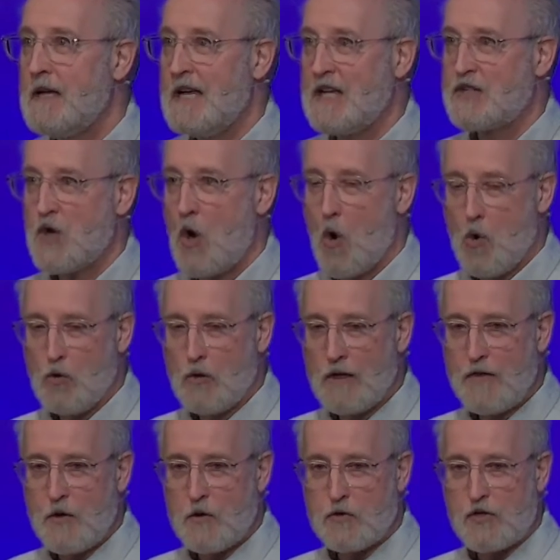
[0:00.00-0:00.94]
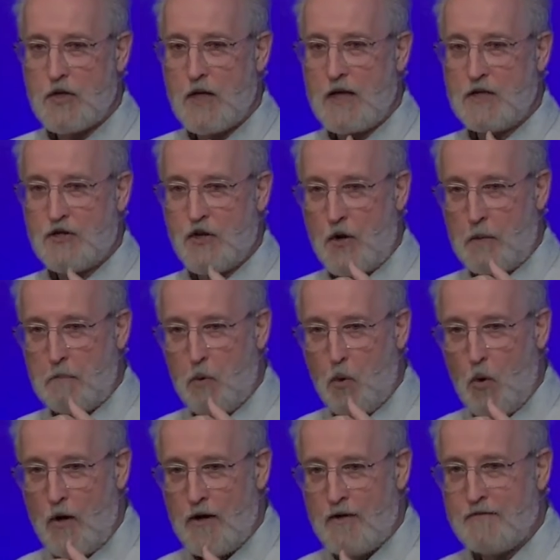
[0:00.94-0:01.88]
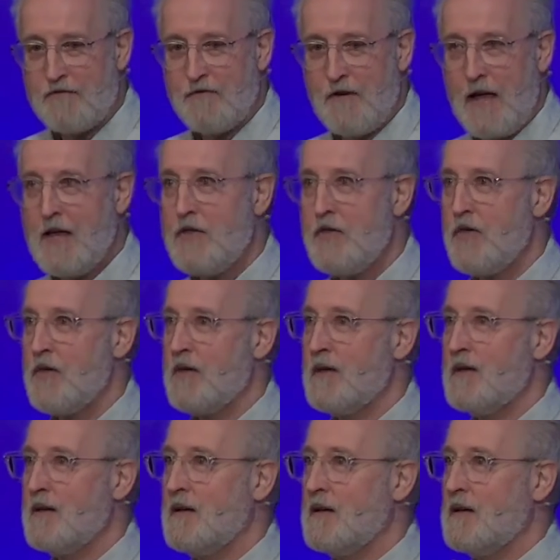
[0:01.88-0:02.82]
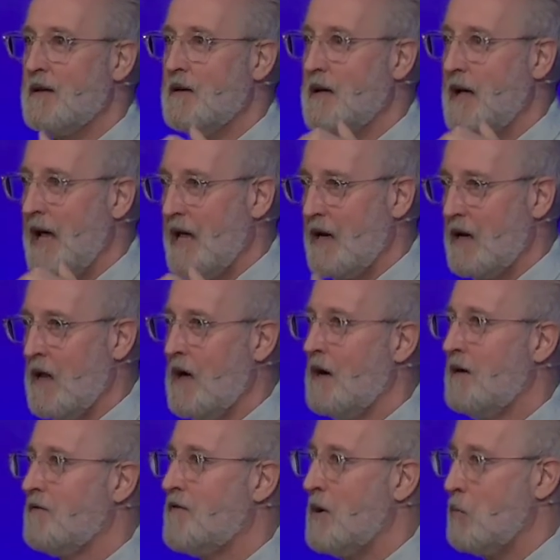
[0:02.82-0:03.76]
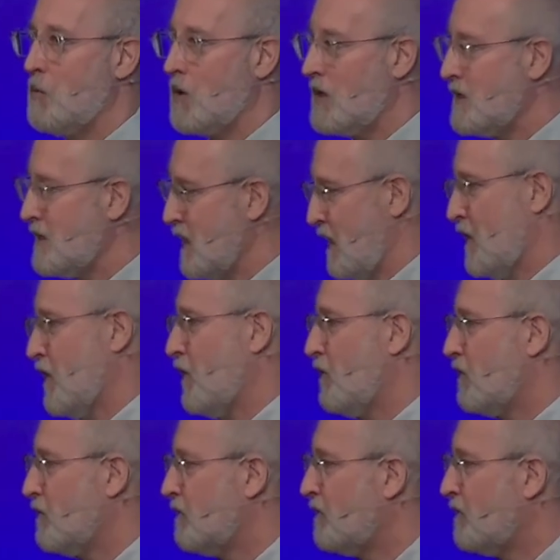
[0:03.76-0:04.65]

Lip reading: It's only those things that are born of faith and love that will continue.